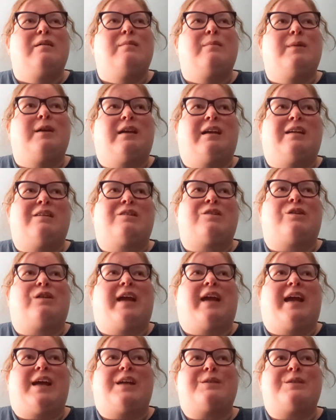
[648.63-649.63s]
potential
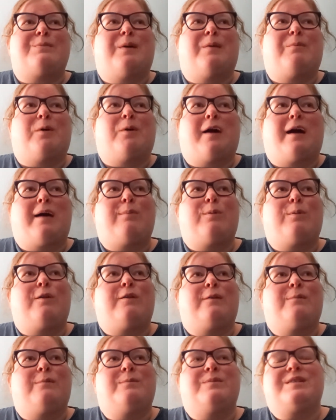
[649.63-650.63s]
asthma
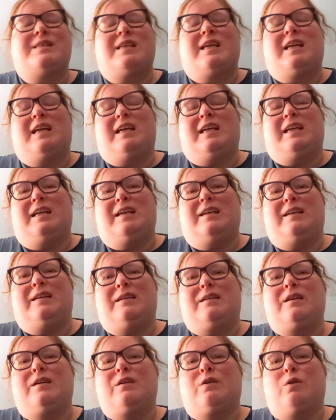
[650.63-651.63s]
problems
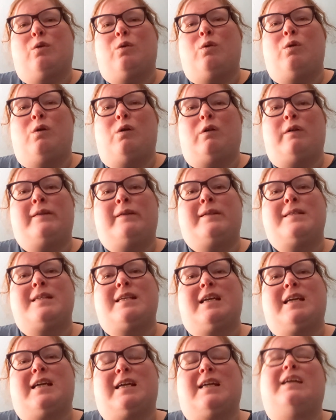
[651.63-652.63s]
and colds
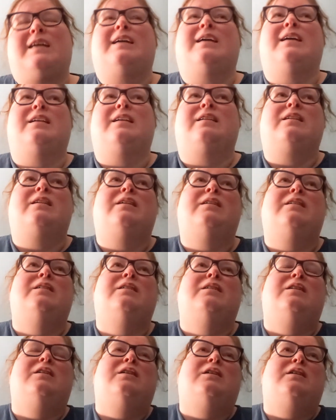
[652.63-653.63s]
and
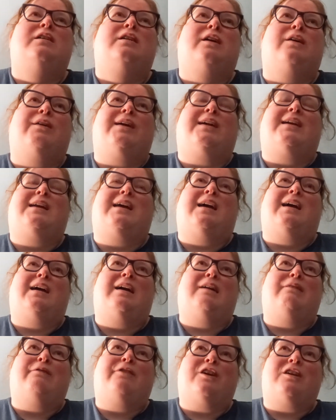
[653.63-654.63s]
going to a
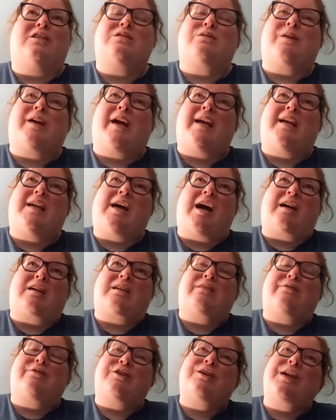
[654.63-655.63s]
conference where I
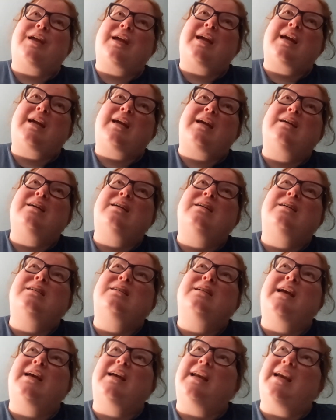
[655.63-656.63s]
talked for like
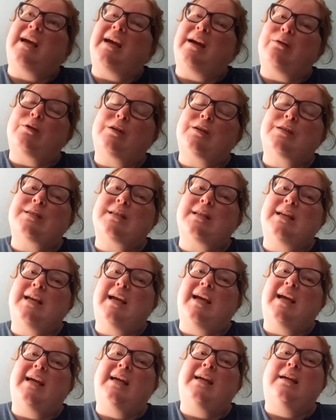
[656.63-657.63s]
10 hours a
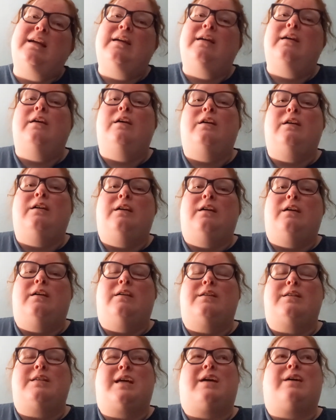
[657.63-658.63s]
day.
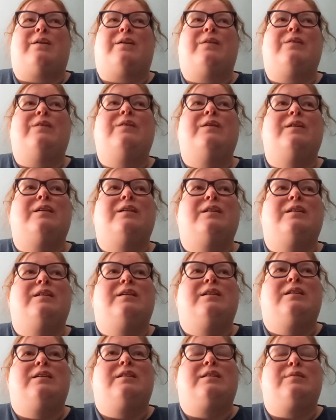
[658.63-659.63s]
So
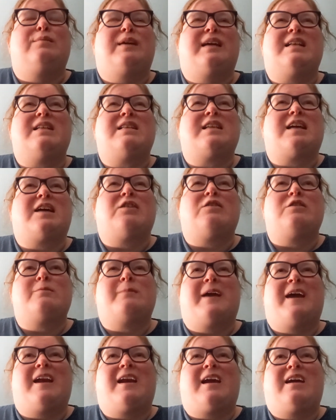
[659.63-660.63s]
to me it sounds
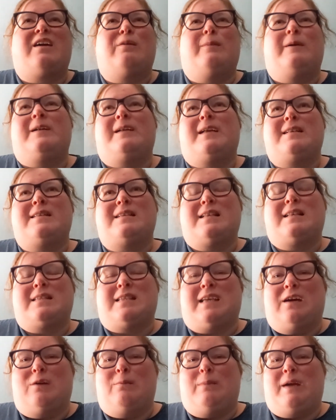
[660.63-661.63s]
bad. I hope it doesn't
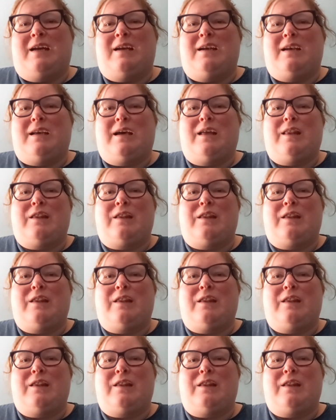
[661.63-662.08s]
sound bad to